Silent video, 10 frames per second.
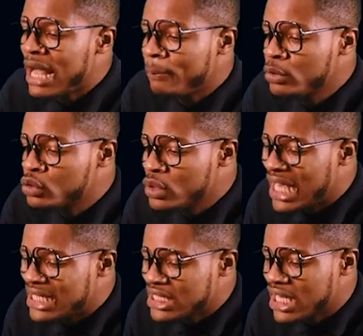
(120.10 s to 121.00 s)
happened to
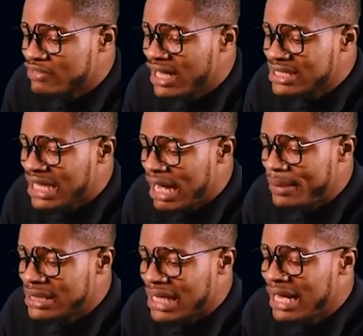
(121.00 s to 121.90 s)
their transverse
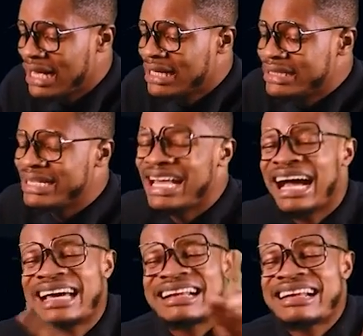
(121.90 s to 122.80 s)
diameter? They
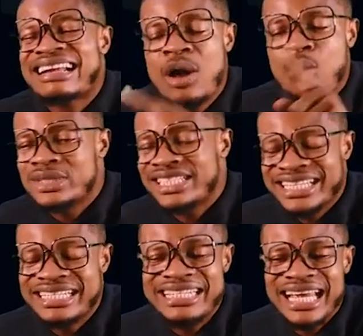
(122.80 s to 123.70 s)
are round
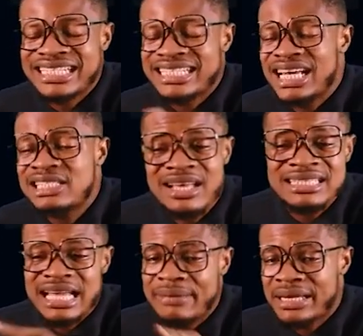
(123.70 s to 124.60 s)
in their transverse
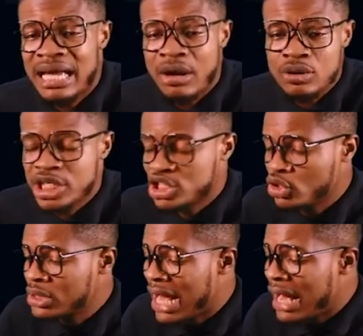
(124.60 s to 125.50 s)
diameter or
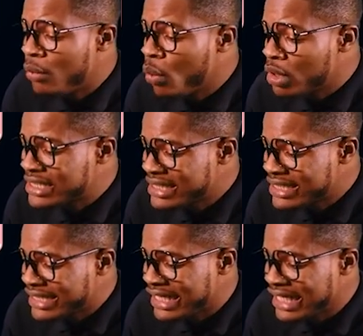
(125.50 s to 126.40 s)
section, and what?
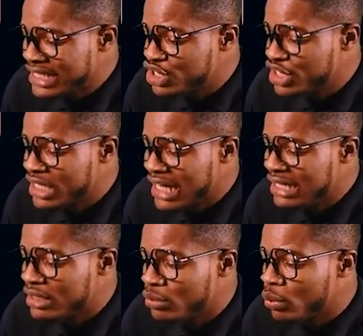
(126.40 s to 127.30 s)

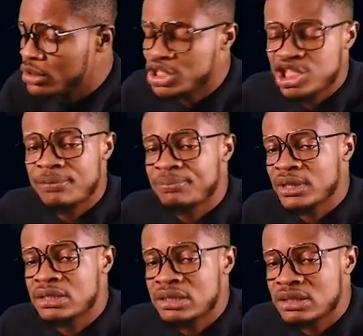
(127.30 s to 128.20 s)
Cylindrical in what shape?
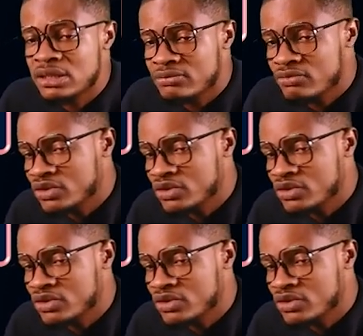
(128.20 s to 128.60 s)
ETC.